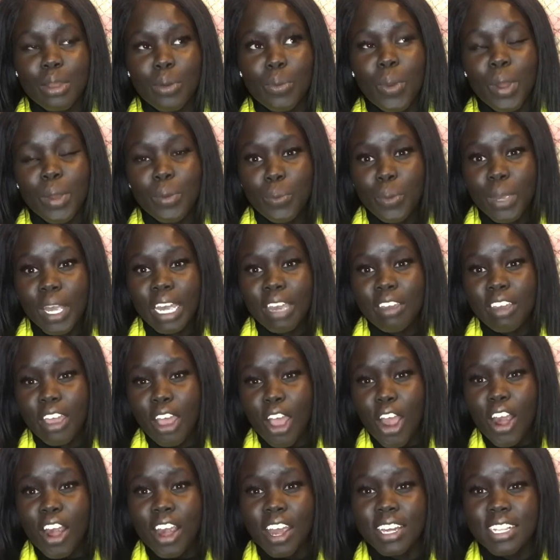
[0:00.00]
when we
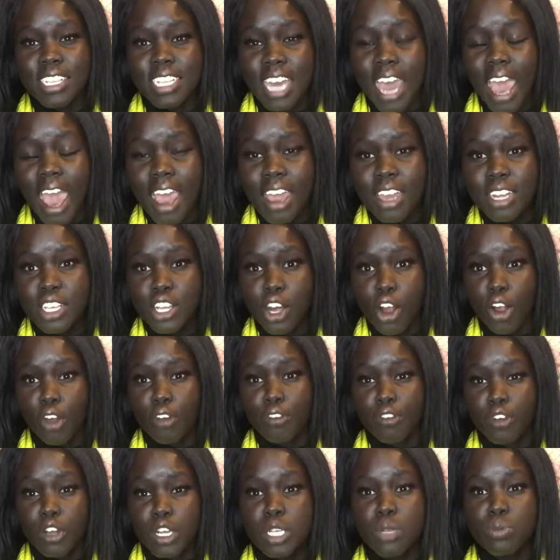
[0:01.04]
are attacked, our
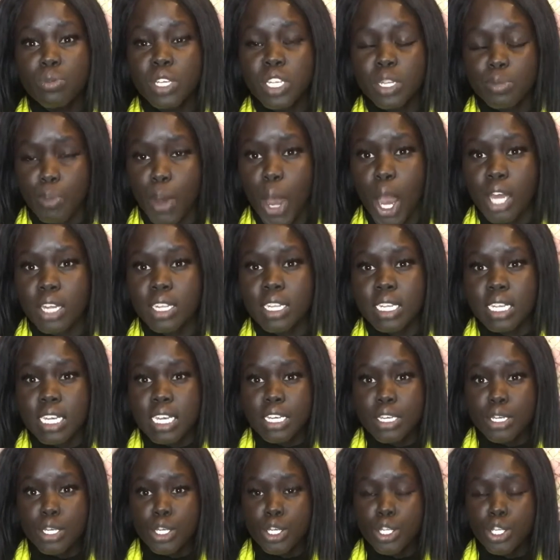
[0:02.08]
first response
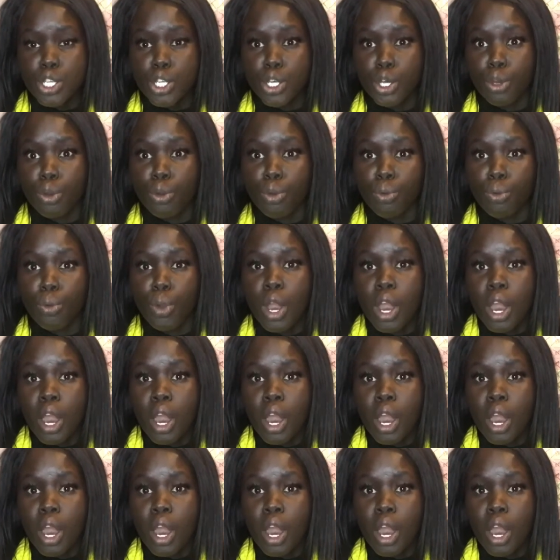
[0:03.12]
is to